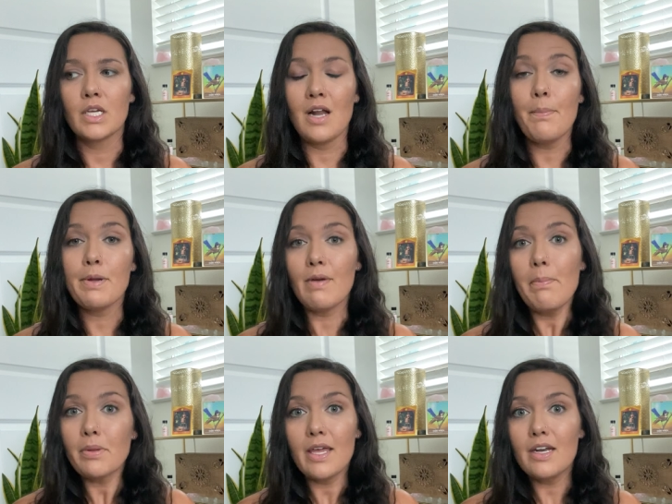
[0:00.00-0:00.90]
cannot be
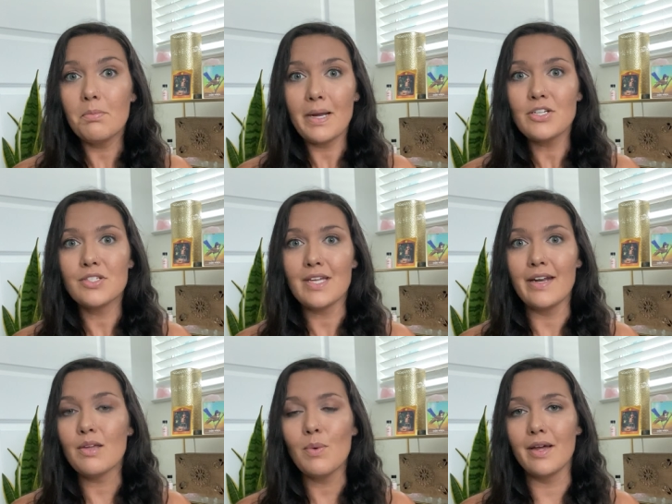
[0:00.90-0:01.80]
replicated by just
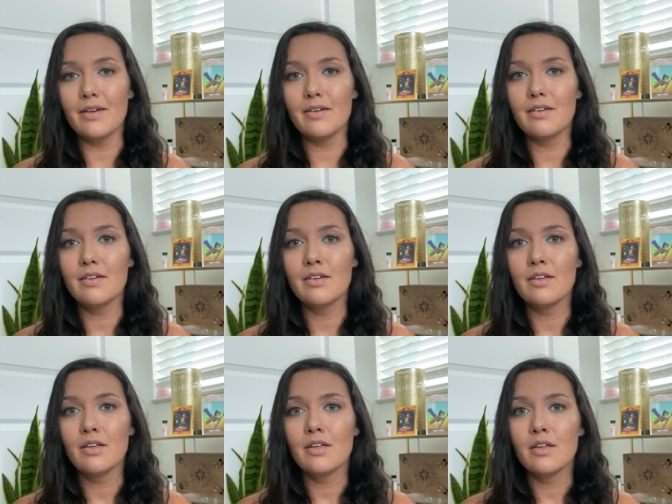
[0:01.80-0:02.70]
anyone.
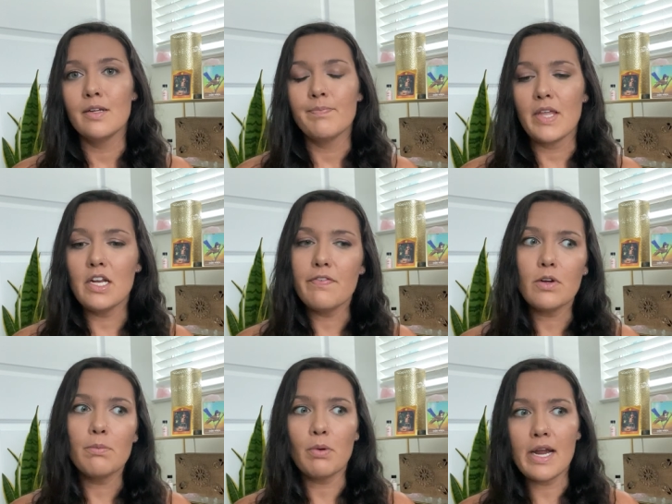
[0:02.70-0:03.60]
And if
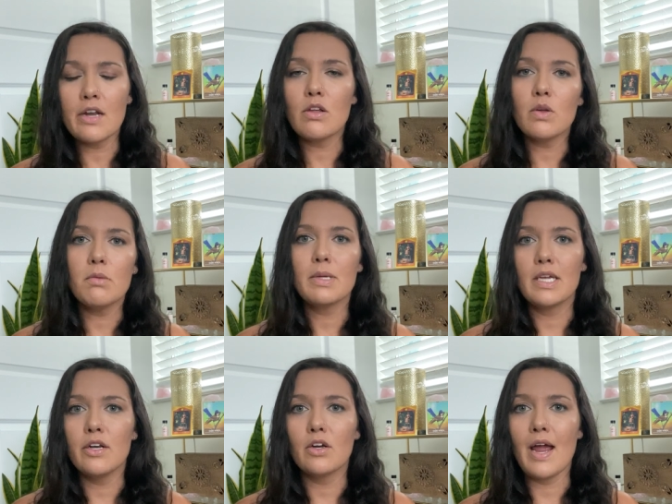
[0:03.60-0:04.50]
you're brand new and a
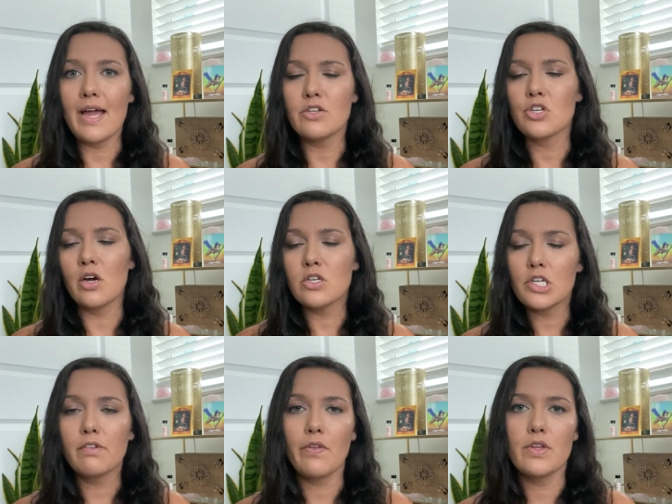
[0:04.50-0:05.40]
beginner at
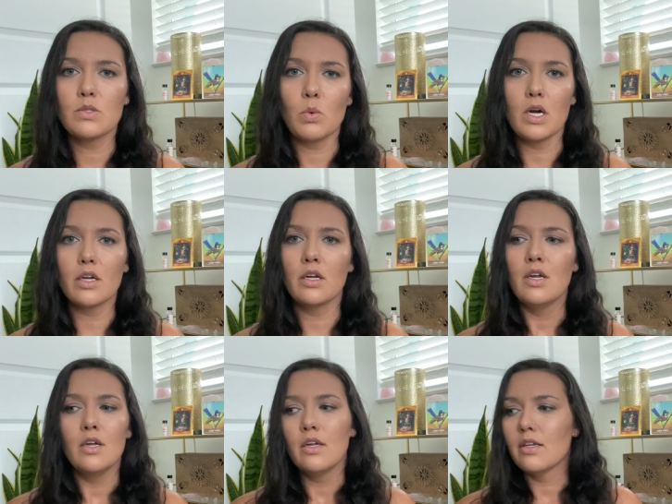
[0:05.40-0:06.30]
charging for this work,
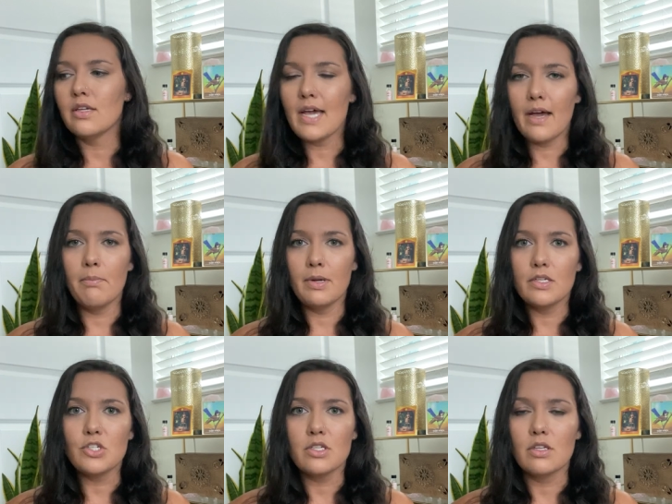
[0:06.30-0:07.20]
yeah,
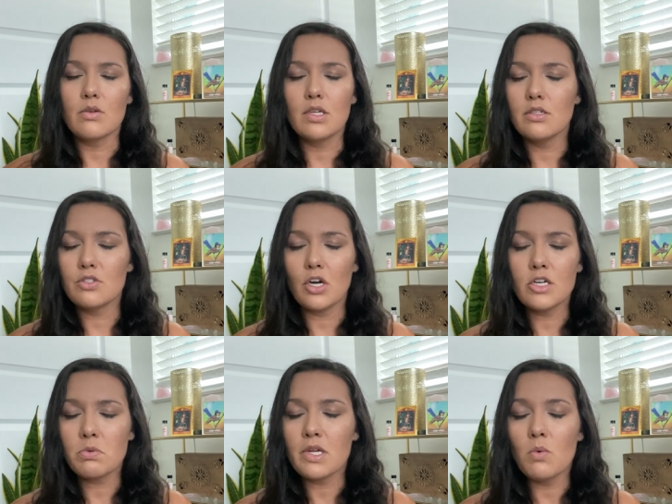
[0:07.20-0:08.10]
but ju- you can
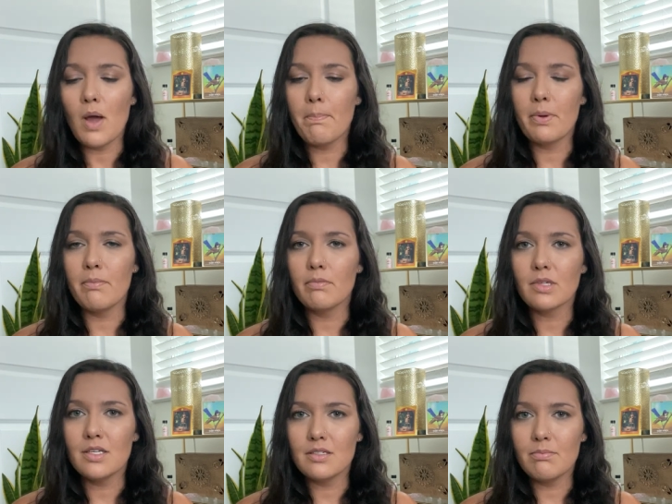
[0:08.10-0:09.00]
charge what you want, but
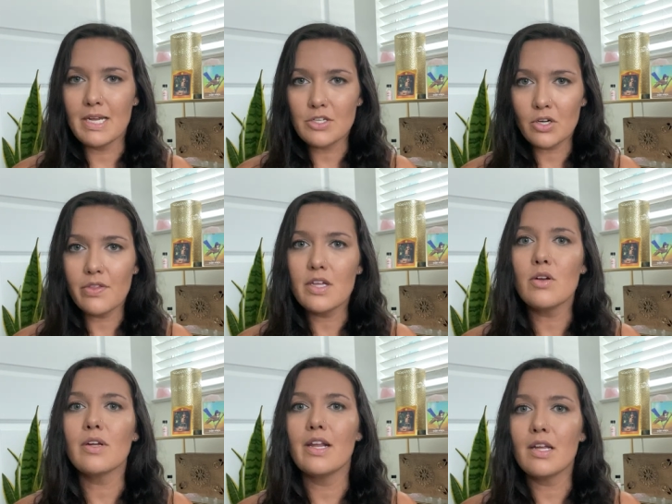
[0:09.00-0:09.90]
can make sure that
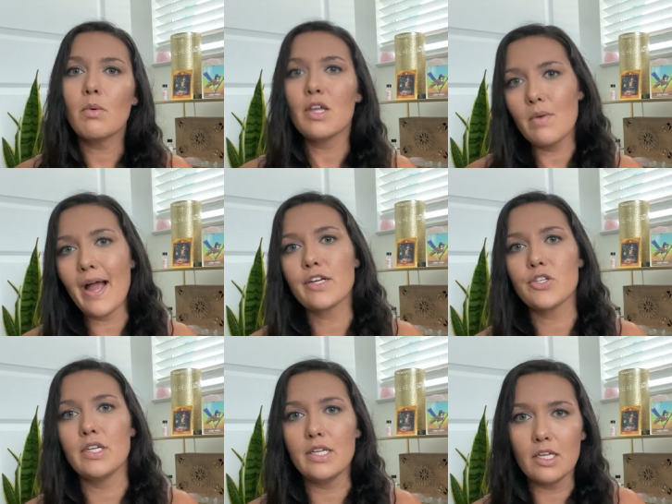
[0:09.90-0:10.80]
you're getting what you
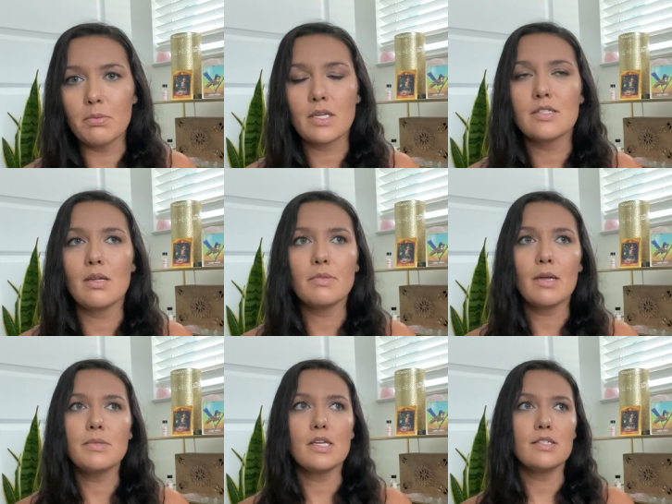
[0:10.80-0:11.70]
actually need because
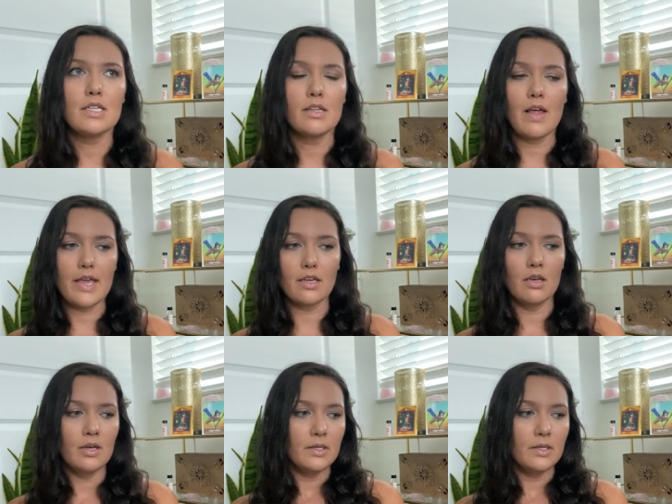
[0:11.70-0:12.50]
sometimes I see like